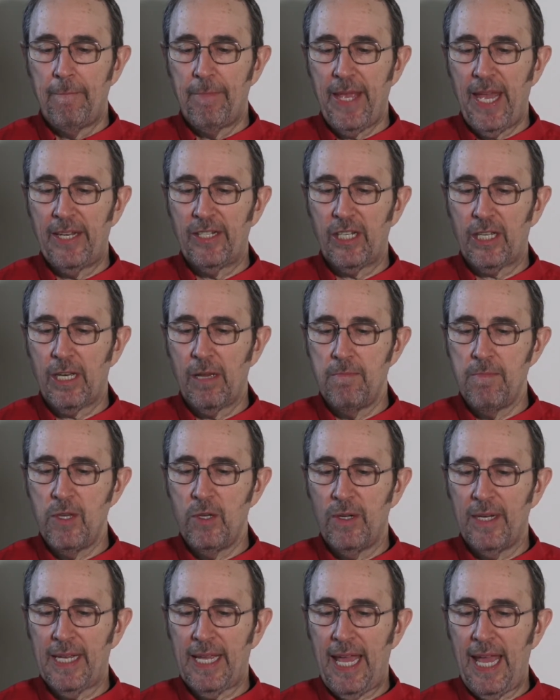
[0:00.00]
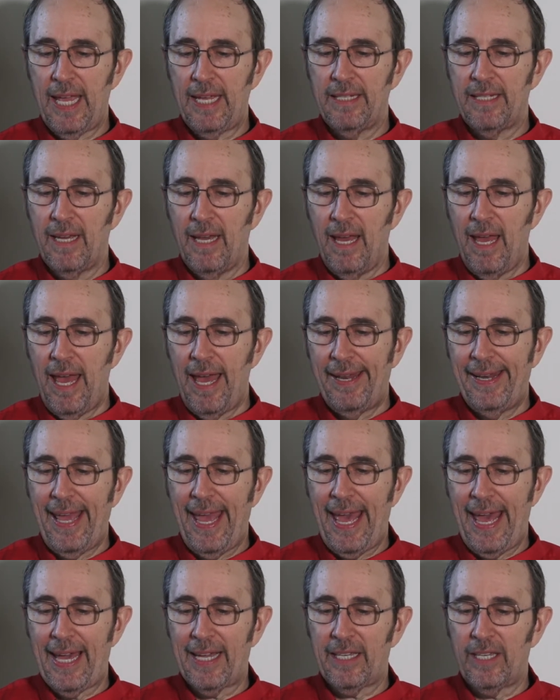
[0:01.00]
and to communicate an
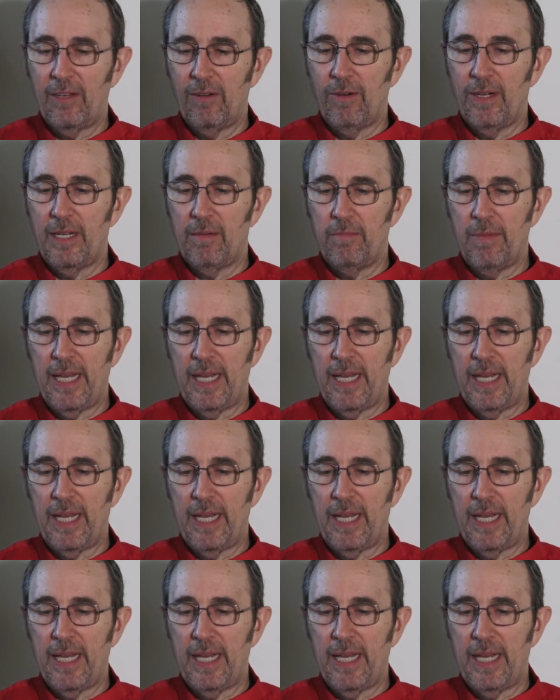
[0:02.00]
accurate